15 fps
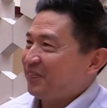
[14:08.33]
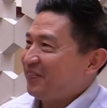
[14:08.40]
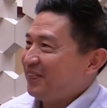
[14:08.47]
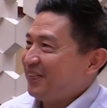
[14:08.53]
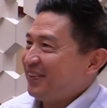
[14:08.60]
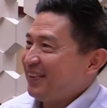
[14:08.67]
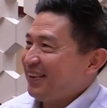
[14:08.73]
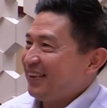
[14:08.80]

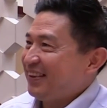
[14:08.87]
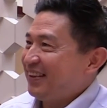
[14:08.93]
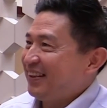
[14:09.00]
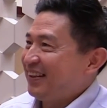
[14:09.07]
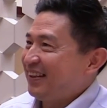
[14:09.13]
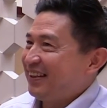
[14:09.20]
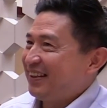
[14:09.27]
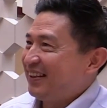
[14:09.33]

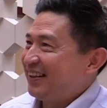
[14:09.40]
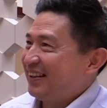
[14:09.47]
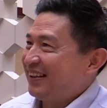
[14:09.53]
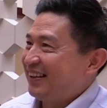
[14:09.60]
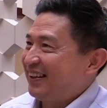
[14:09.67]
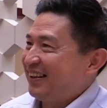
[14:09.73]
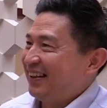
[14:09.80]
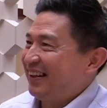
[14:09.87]

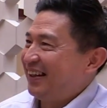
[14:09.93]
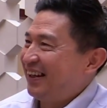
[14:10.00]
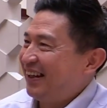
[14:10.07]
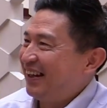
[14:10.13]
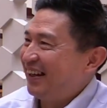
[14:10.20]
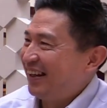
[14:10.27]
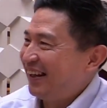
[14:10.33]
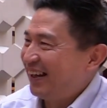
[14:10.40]

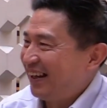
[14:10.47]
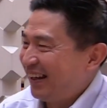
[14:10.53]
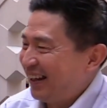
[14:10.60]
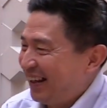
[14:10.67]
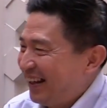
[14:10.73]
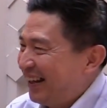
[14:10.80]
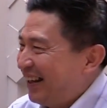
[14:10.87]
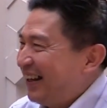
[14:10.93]
[no speech]